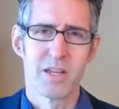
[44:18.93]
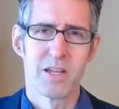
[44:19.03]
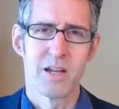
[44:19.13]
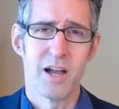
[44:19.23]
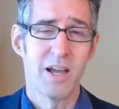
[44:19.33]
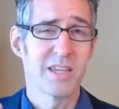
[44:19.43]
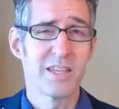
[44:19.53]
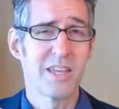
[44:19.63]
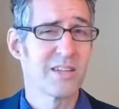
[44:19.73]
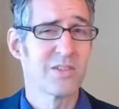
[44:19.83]
I could
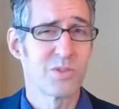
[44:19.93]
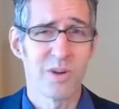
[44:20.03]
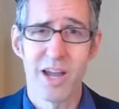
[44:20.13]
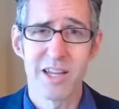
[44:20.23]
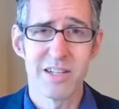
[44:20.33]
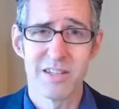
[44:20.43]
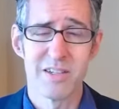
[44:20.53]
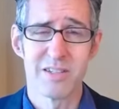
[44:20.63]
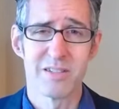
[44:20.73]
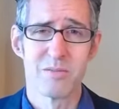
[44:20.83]
get dragged
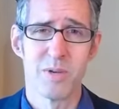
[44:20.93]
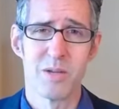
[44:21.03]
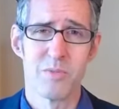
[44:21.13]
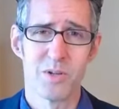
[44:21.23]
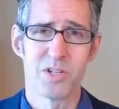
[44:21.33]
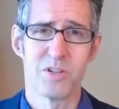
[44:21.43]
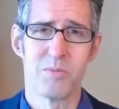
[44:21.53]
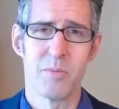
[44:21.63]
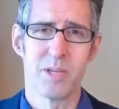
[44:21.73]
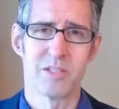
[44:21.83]
along by emotional
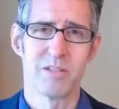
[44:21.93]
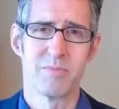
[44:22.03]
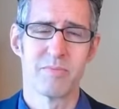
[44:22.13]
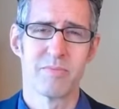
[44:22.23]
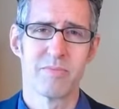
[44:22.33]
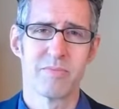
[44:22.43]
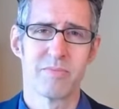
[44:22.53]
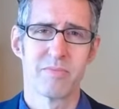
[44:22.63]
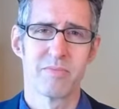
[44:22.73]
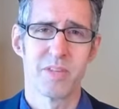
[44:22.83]
momentum.
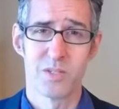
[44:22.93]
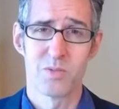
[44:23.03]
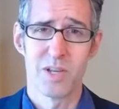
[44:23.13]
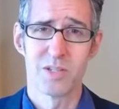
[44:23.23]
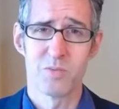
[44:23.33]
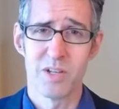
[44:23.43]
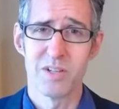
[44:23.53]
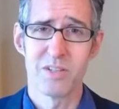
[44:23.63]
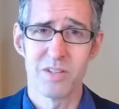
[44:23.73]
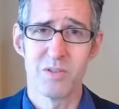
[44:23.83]
As, as well
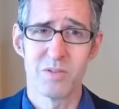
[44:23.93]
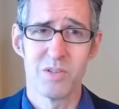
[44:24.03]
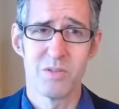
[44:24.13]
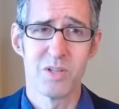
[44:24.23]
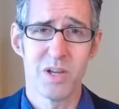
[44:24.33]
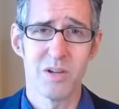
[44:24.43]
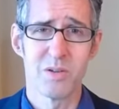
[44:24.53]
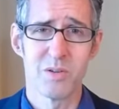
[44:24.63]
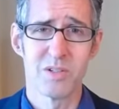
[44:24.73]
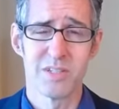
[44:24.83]
you, you know
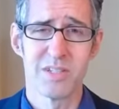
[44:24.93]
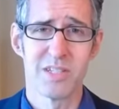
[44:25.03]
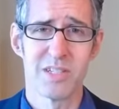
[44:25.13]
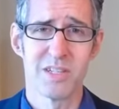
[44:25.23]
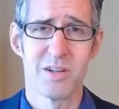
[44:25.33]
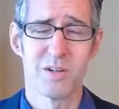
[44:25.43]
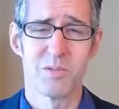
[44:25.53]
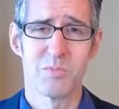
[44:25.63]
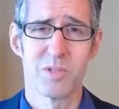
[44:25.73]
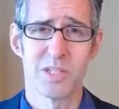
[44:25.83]
you know,
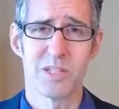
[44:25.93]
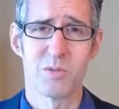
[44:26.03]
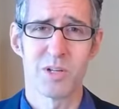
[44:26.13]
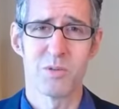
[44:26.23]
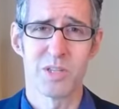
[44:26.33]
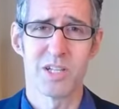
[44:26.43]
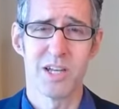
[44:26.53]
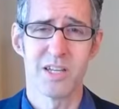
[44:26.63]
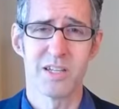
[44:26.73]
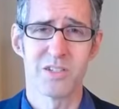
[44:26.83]
particularly working with
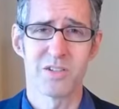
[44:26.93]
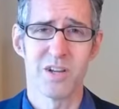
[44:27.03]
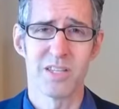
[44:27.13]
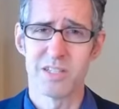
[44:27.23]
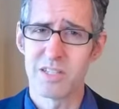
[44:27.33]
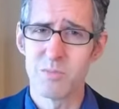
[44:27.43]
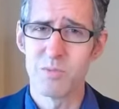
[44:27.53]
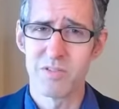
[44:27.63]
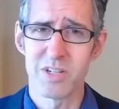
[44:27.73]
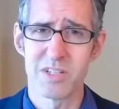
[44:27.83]
clients, right? This can be
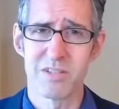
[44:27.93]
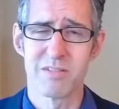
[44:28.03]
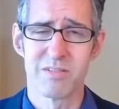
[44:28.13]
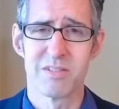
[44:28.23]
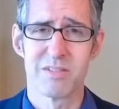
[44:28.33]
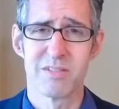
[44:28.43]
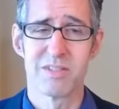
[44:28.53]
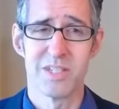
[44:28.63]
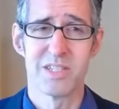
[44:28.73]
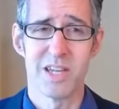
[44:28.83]
very
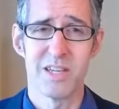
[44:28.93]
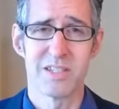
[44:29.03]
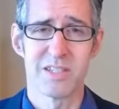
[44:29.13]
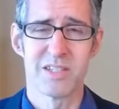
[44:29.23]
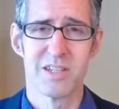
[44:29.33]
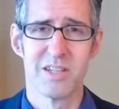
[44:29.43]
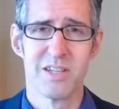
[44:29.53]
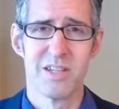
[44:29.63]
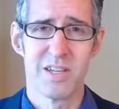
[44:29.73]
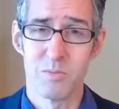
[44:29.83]
intense
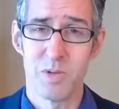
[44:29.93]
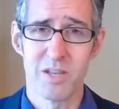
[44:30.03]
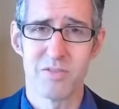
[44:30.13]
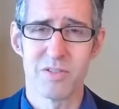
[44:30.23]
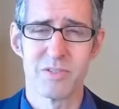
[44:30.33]
and painful.